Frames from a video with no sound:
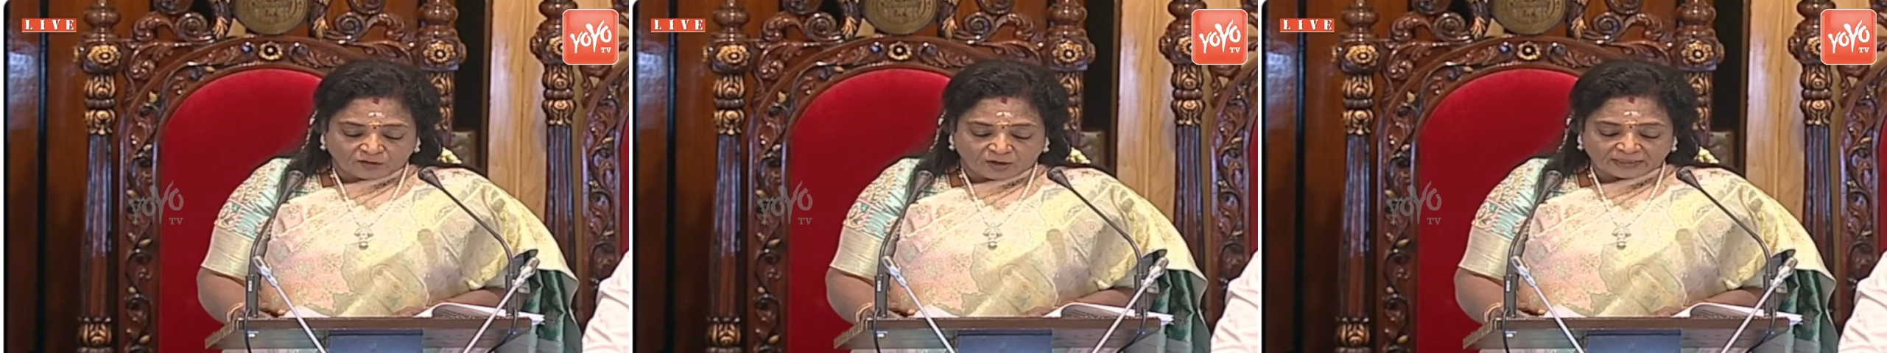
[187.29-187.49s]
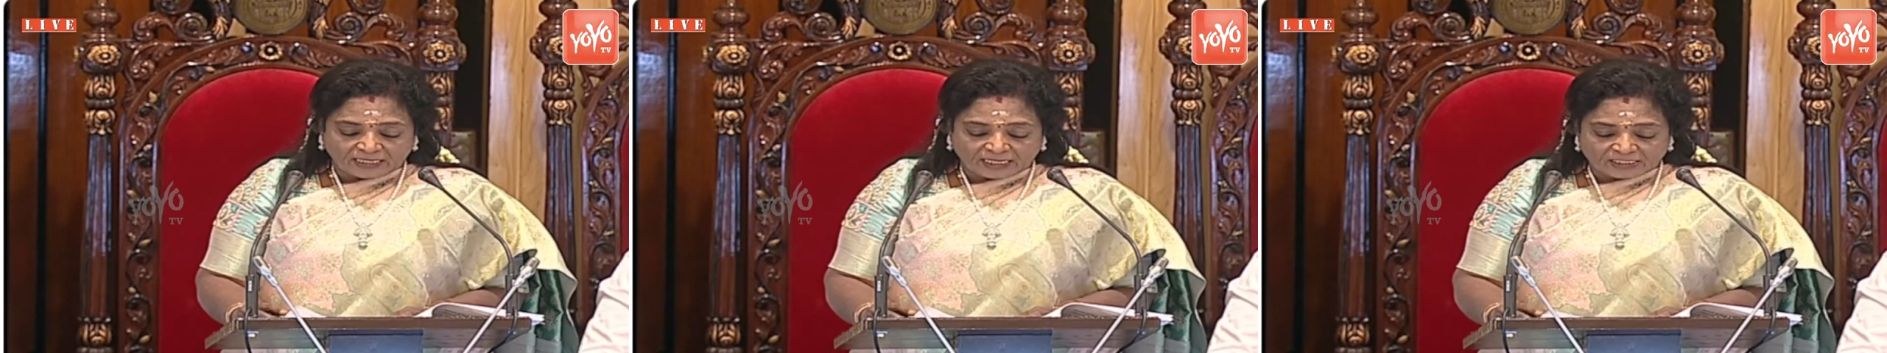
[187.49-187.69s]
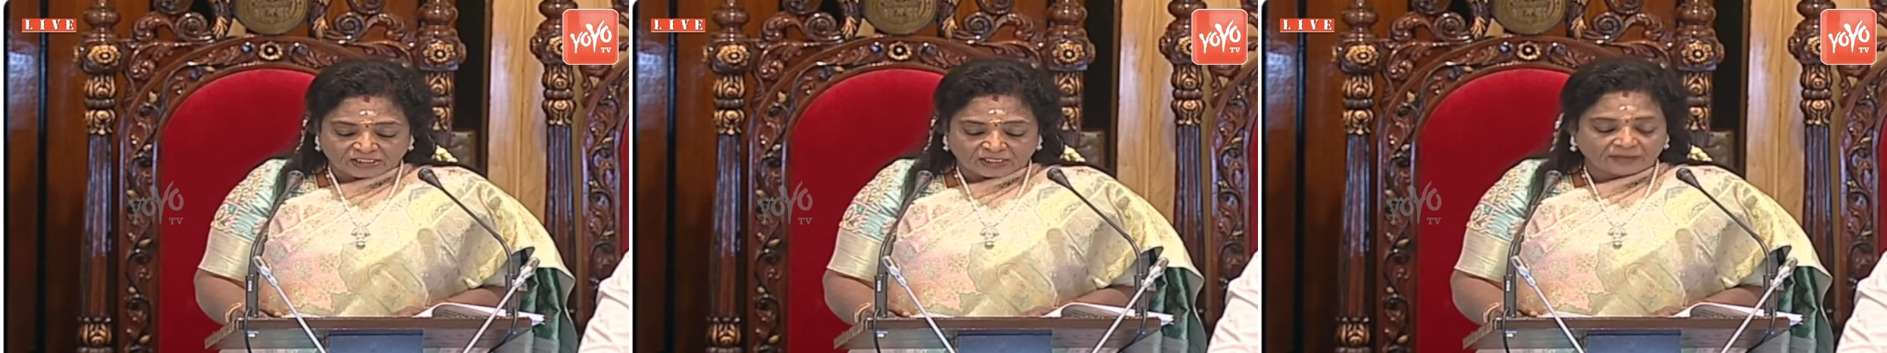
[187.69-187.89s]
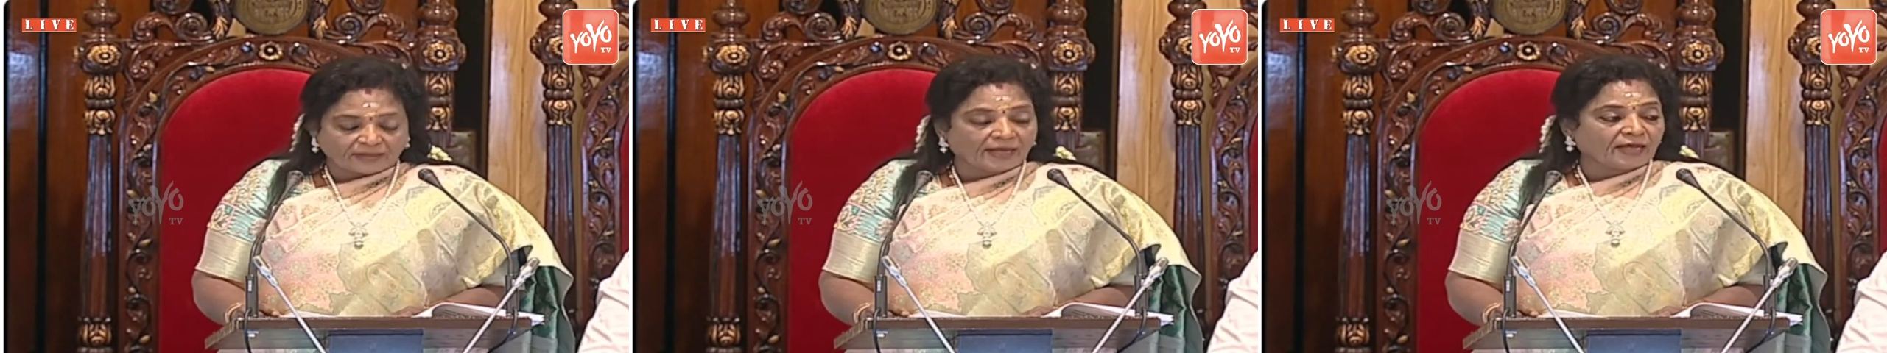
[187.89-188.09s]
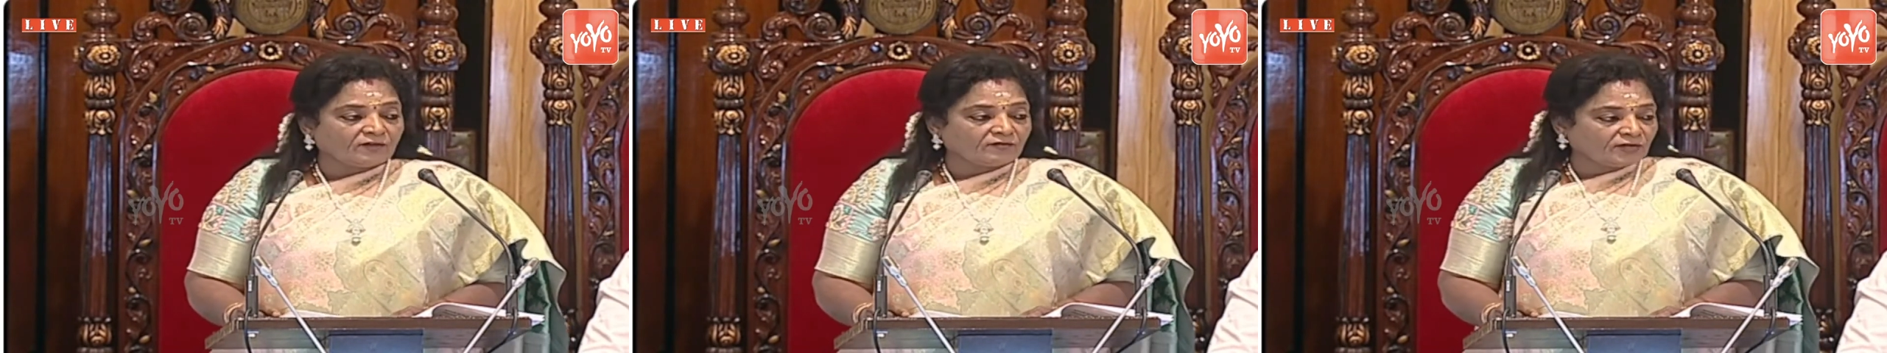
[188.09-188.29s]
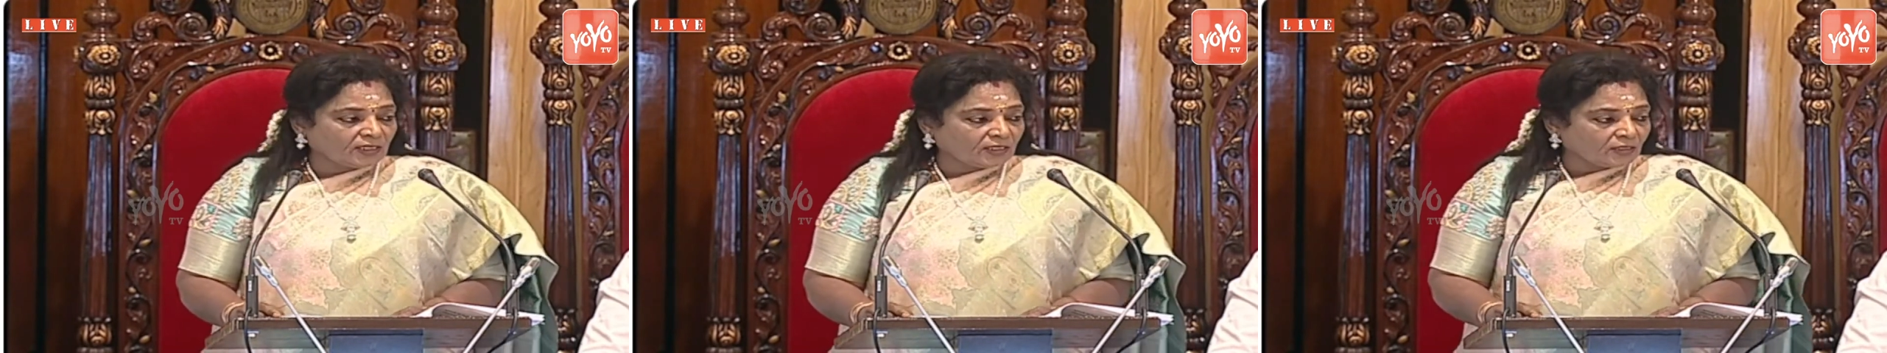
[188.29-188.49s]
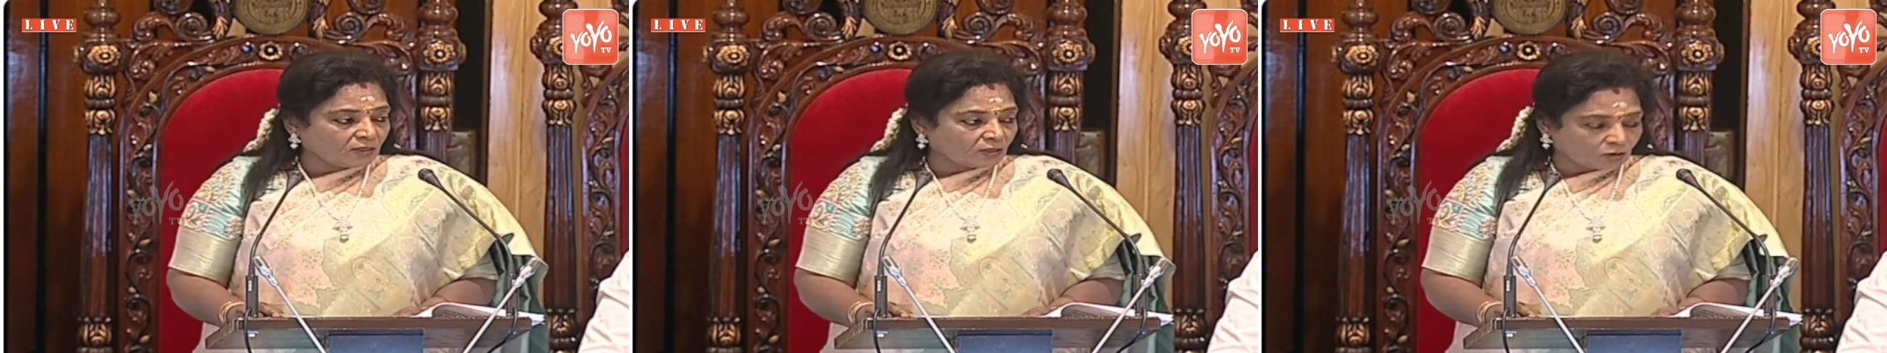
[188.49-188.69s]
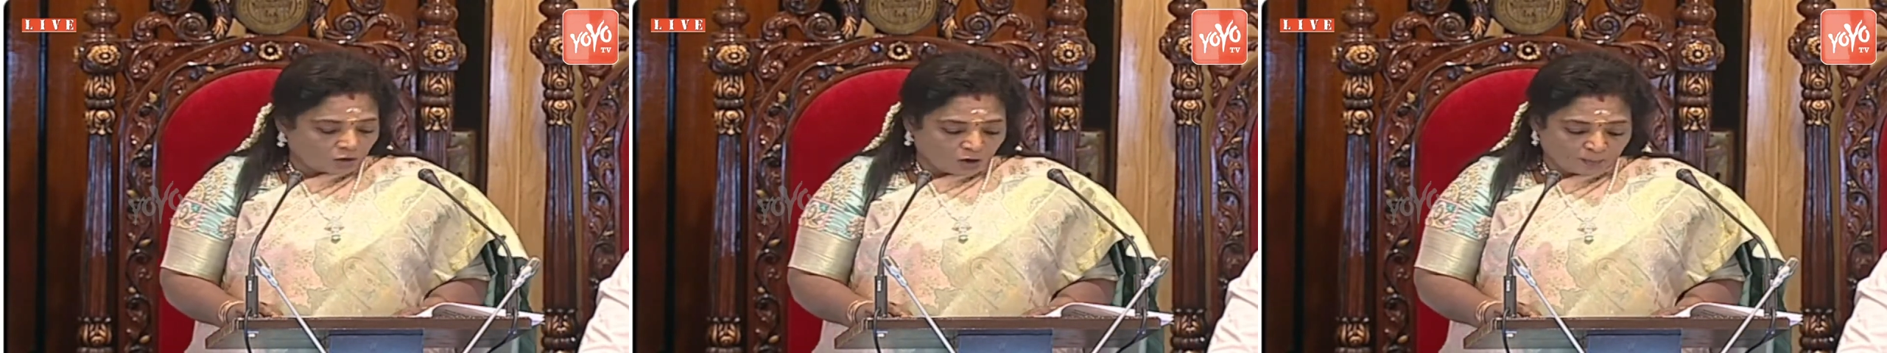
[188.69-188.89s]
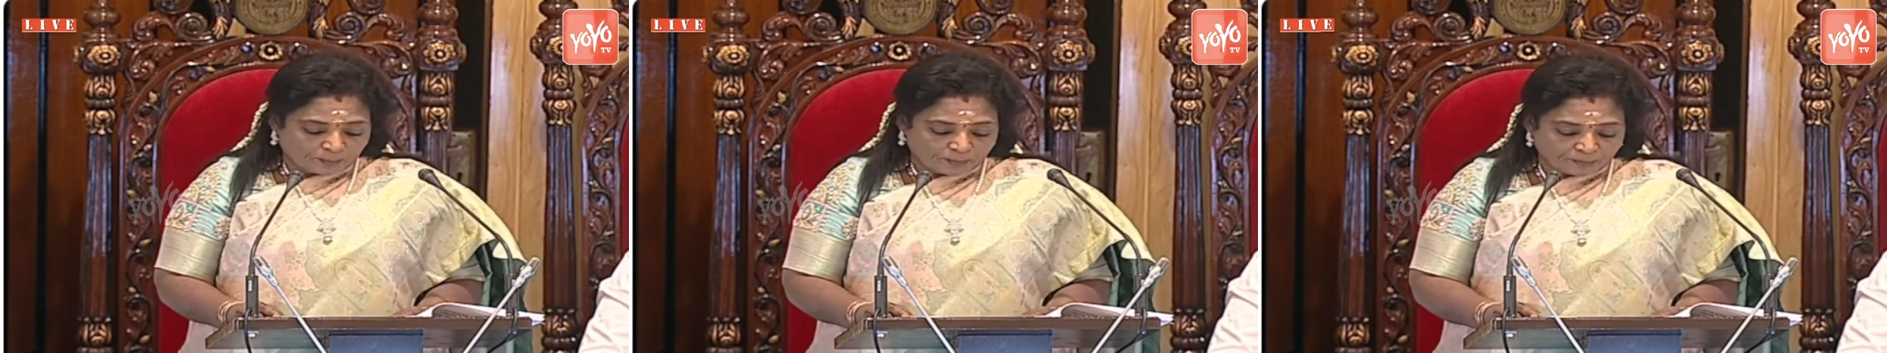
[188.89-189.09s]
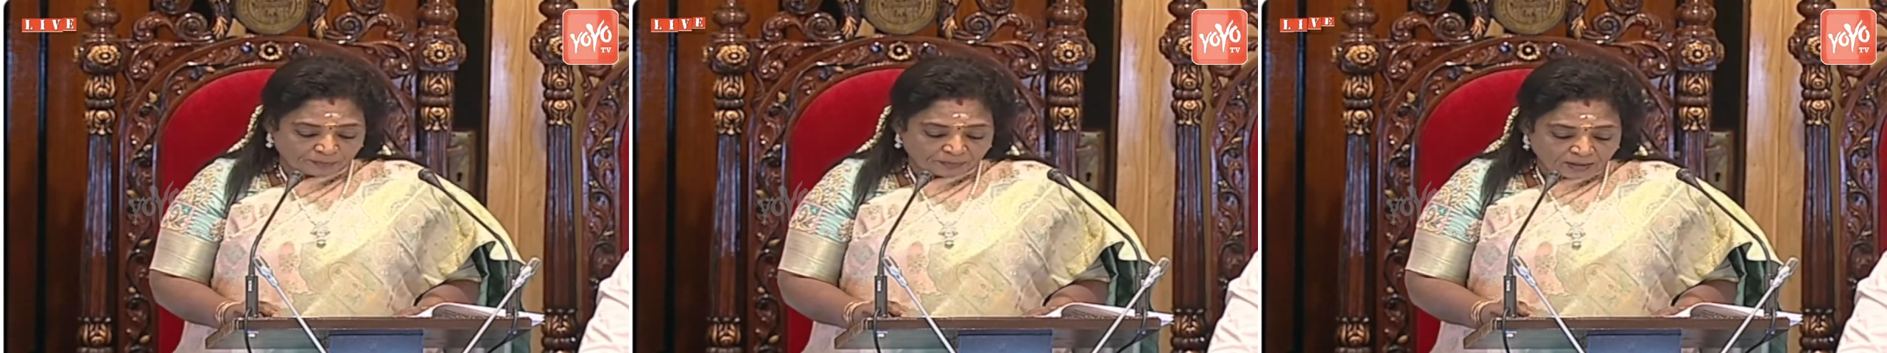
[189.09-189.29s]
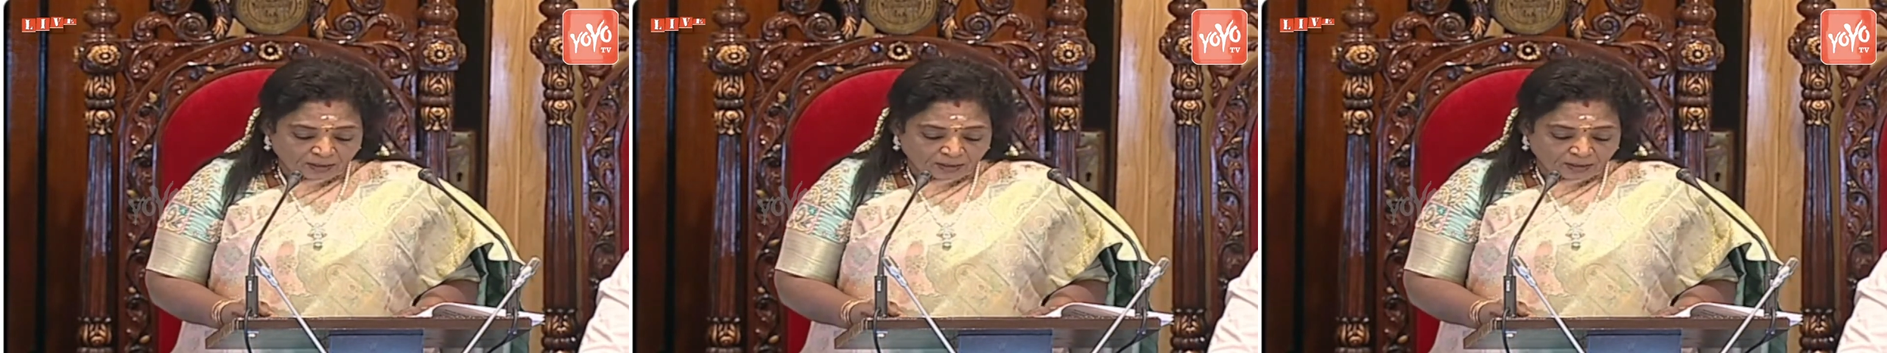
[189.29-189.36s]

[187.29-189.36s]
for each and every crop.